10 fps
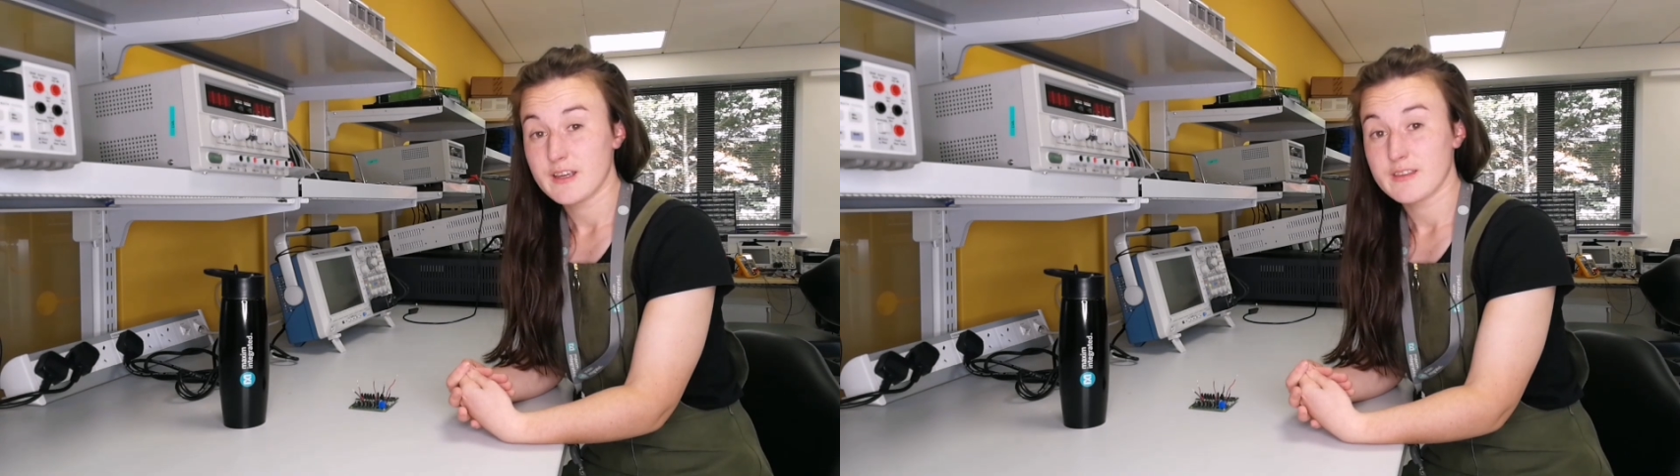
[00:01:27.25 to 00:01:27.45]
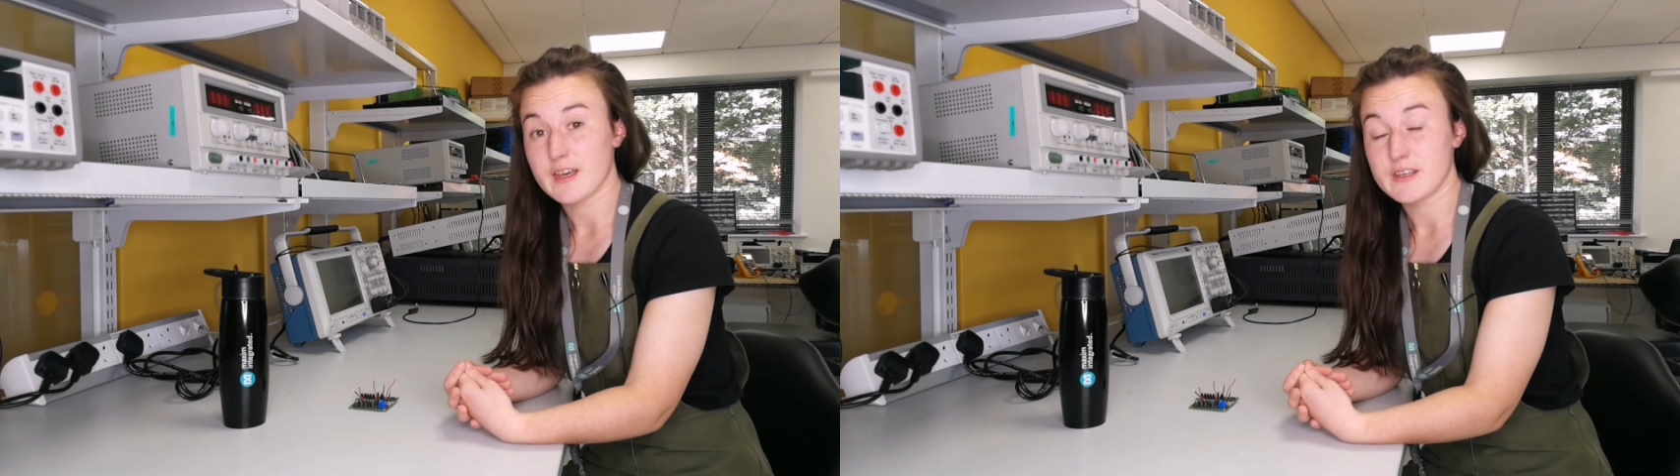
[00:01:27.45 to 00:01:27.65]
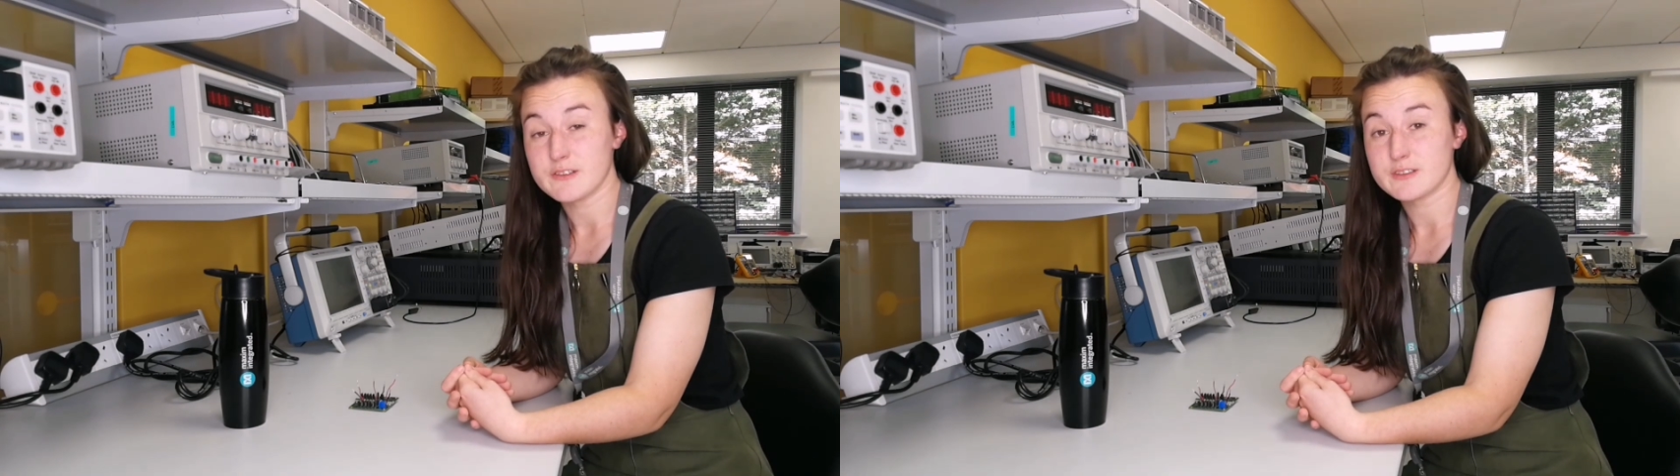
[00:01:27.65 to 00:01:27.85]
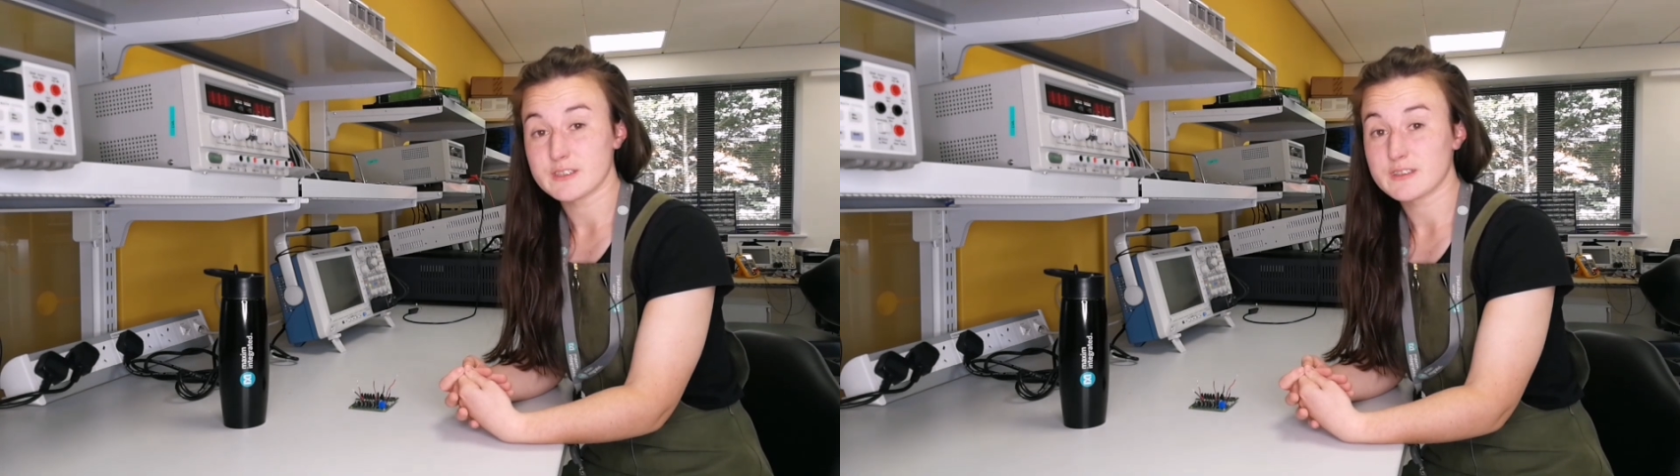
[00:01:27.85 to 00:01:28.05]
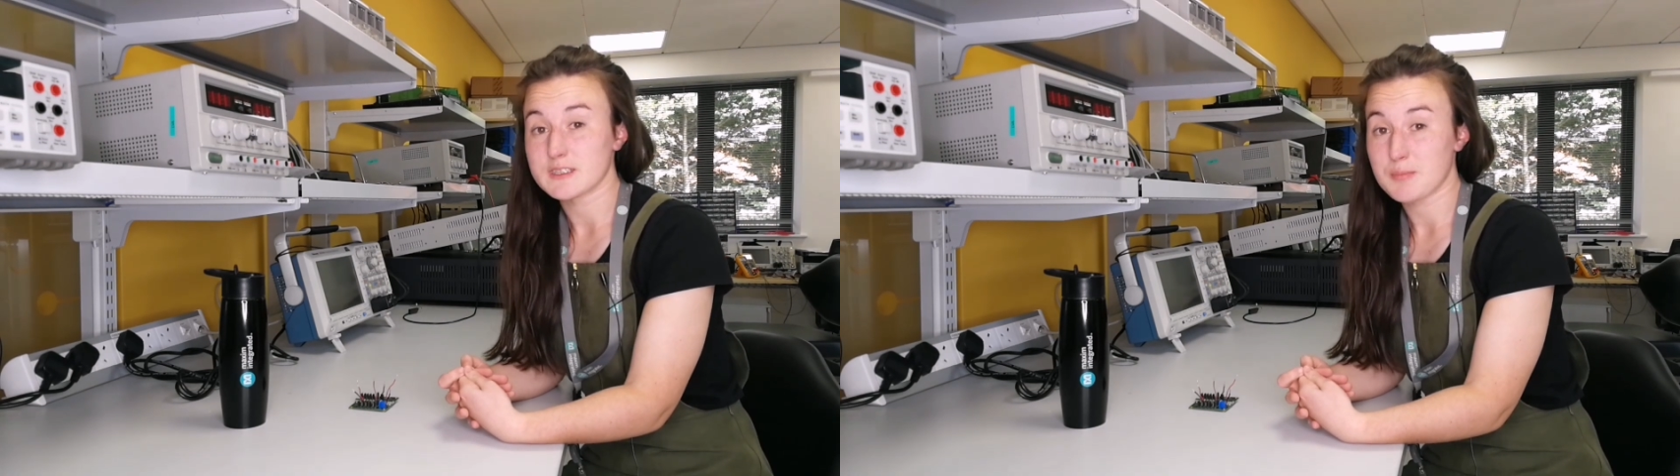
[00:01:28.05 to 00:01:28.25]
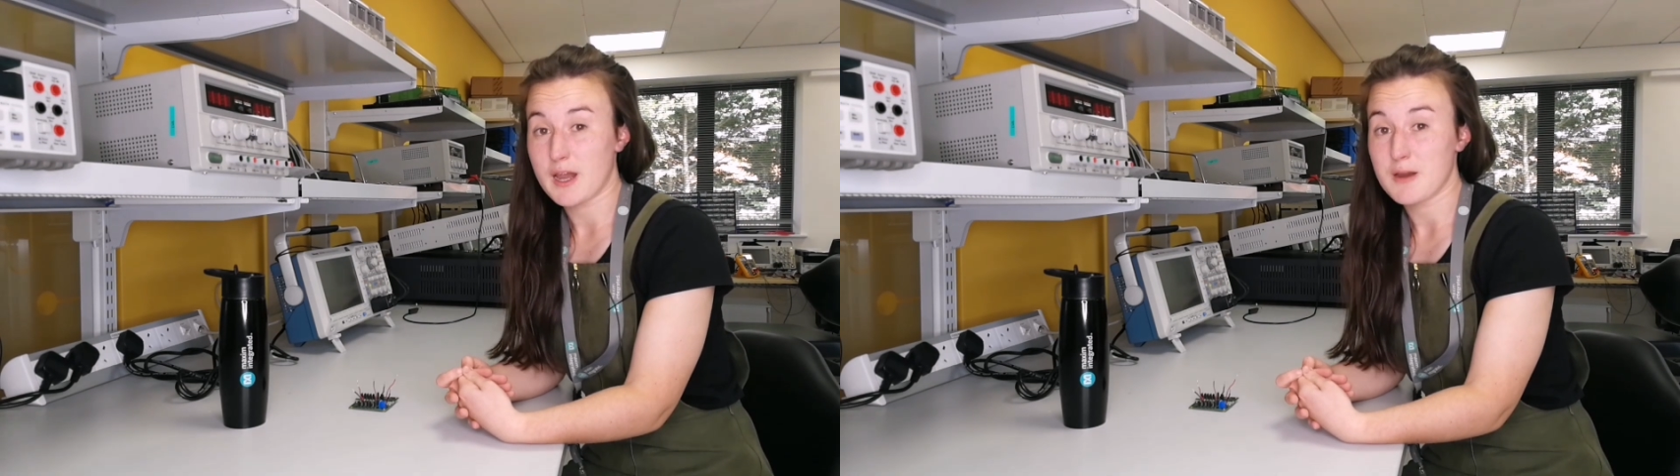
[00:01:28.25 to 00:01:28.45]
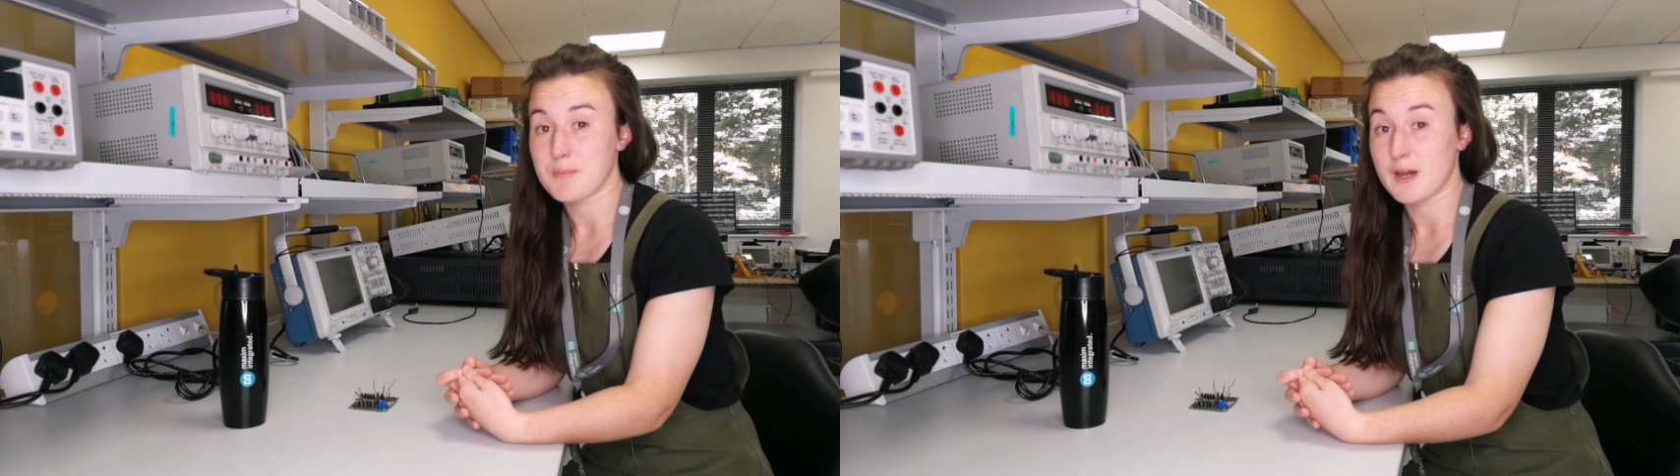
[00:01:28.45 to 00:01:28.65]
that uses the Smart